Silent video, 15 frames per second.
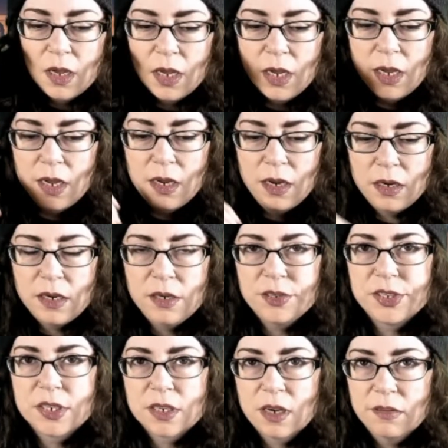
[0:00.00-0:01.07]
And he
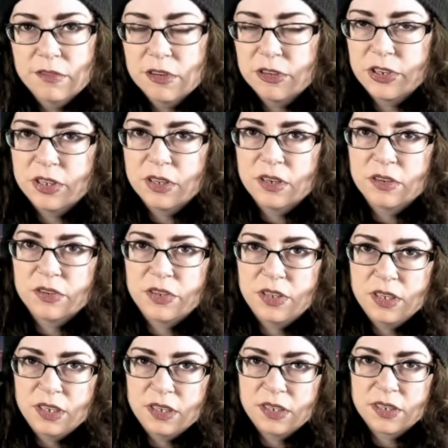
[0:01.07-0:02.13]
discovers there's
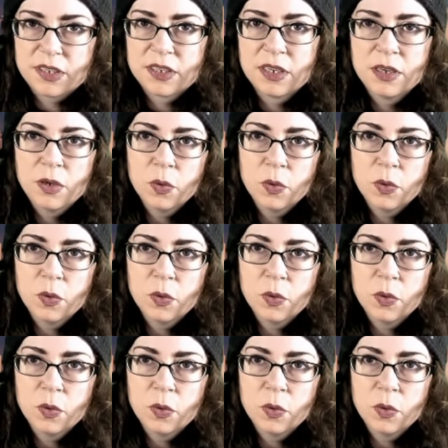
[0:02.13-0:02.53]
this,